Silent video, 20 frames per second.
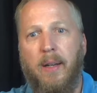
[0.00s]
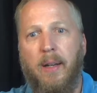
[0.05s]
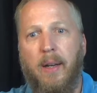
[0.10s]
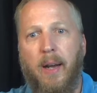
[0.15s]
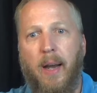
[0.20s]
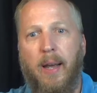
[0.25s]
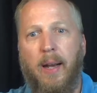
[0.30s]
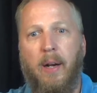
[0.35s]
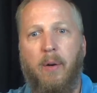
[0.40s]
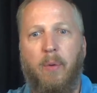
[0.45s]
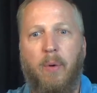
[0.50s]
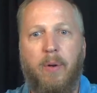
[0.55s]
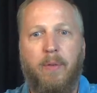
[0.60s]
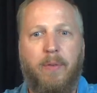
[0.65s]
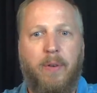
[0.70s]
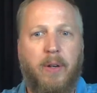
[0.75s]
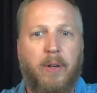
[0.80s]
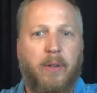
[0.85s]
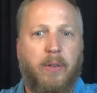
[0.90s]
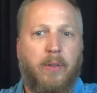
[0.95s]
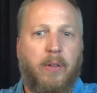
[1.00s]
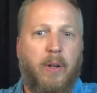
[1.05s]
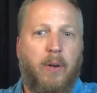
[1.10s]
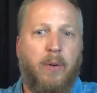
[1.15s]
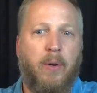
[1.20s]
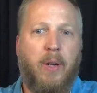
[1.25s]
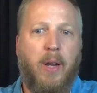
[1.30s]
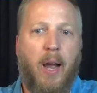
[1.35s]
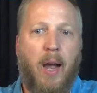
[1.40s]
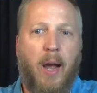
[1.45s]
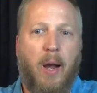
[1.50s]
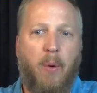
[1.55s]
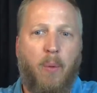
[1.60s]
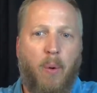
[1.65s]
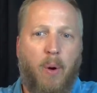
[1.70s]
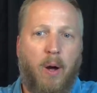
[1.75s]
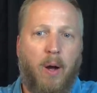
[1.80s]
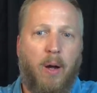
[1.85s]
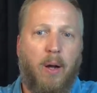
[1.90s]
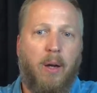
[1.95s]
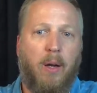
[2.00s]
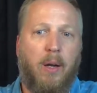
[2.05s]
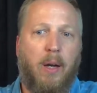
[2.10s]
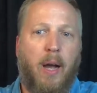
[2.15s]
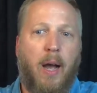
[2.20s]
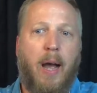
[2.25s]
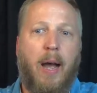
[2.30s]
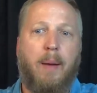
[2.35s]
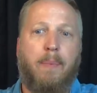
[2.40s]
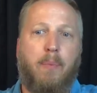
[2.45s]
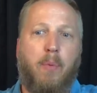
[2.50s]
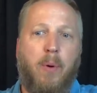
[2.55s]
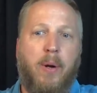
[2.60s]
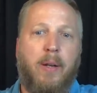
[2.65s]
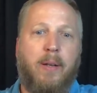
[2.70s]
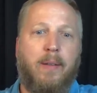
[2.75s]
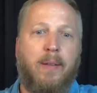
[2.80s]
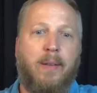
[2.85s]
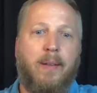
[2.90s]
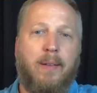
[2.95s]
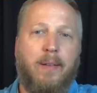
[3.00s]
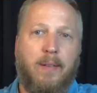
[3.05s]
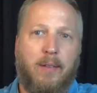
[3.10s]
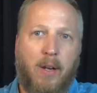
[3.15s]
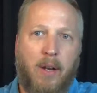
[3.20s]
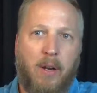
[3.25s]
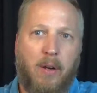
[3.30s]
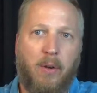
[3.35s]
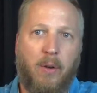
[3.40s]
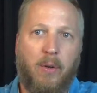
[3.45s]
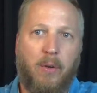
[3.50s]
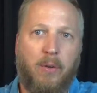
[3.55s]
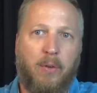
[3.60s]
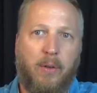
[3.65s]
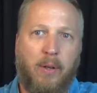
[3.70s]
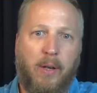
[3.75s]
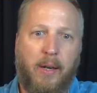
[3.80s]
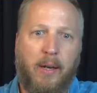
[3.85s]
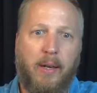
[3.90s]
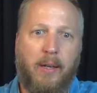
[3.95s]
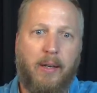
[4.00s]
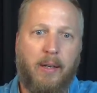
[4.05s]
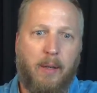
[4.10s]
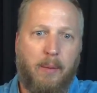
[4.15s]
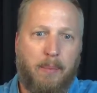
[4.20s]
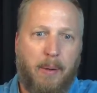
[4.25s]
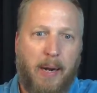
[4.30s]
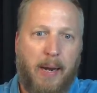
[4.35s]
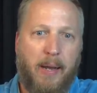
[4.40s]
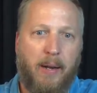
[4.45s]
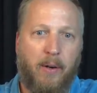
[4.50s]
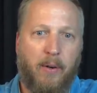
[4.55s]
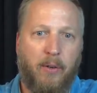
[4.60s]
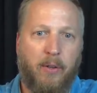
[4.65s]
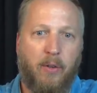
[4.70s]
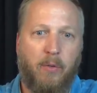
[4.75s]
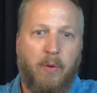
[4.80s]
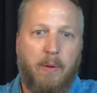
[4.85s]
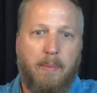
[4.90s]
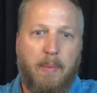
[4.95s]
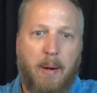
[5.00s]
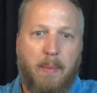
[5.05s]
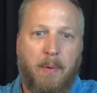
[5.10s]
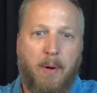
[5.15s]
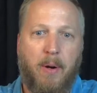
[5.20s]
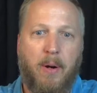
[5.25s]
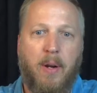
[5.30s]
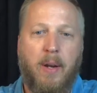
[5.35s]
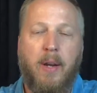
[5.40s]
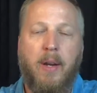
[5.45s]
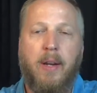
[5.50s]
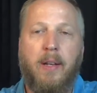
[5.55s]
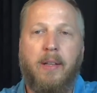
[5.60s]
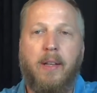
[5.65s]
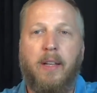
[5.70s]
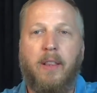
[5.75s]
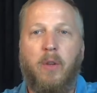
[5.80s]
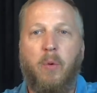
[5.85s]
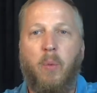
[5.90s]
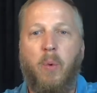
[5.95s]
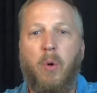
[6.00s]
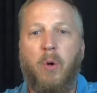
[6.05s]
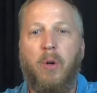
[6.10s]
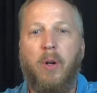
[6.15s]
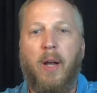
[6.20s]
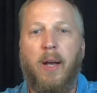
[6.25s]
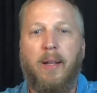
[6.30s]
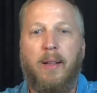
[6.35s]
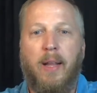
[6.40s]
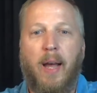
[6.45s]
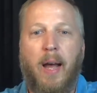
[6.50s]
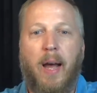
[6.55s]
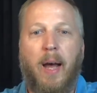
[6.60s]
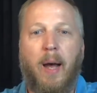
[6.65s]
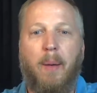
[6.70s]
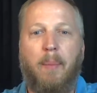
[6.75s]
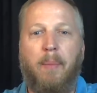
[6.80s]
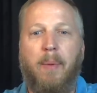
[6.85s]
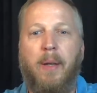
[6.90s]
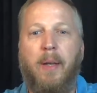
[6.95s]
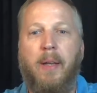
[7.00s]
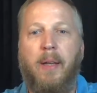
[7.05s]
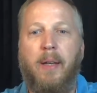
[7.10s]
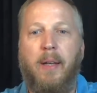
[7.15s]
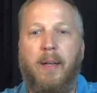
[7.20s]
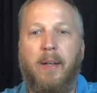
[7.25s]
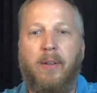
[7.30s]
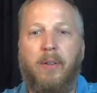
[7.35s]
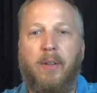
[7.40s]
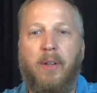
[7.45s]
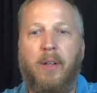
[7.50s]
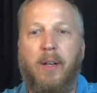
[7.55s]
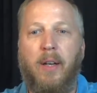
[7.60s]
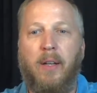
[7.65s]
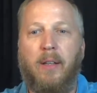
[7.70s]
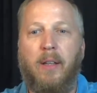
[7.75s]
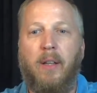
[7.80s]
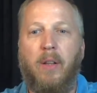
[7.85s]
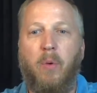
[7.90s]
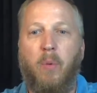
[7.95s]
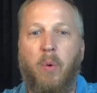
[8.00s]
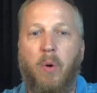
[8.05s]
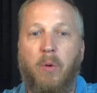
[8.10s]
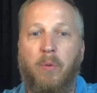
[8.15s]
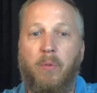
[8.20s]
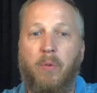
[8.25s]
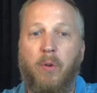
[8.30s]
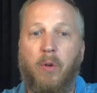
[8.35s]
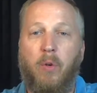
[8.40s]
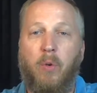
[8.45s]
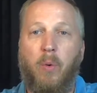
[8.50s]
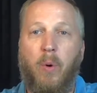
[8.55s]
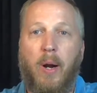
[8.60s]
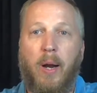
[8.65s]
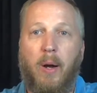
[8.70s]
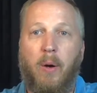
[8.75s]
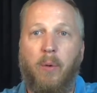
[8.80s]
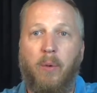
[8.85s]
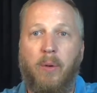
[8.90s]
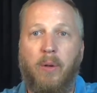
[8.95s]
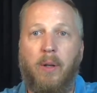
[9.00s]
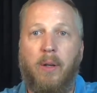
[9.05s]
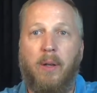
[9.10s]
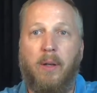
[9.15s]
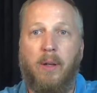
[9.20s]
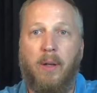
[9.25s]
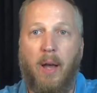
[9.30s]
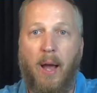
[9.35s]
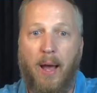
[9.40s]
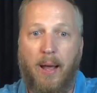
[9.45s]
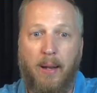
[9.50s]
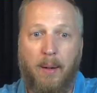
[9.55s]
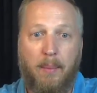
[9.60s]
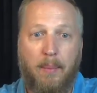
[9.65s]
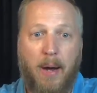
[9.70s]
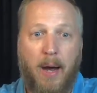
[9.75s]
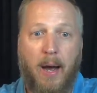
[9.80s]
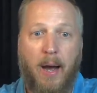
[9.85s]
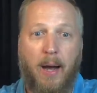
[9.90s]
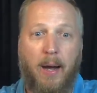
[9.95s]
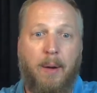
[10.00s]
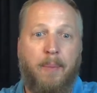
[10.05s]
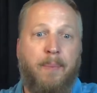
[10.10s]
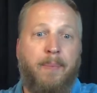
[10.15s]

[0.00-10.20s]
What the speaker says: and it reveals how Yahweh operates in cycles and in patterns. And remember that the word Adam is connected to the word for ground, Adamah.